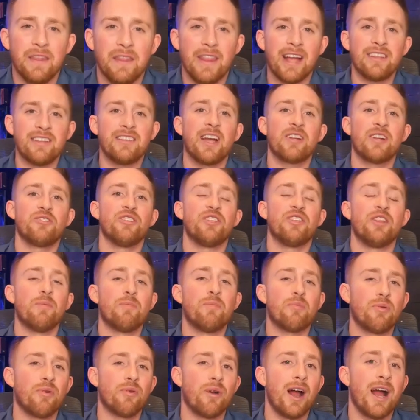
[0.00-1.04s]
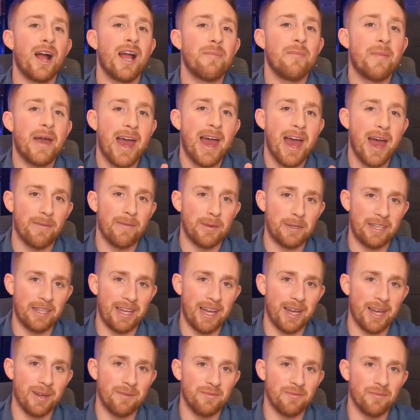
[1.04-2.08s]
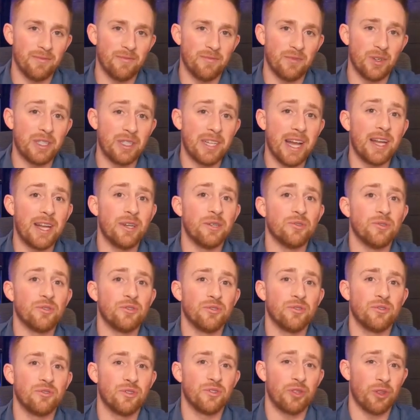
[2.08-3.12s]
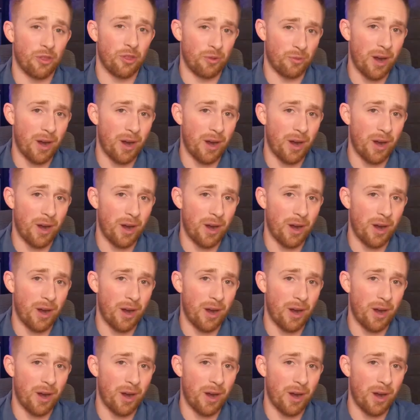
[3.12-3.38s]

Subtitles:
that's actually the prime habitat for dinos to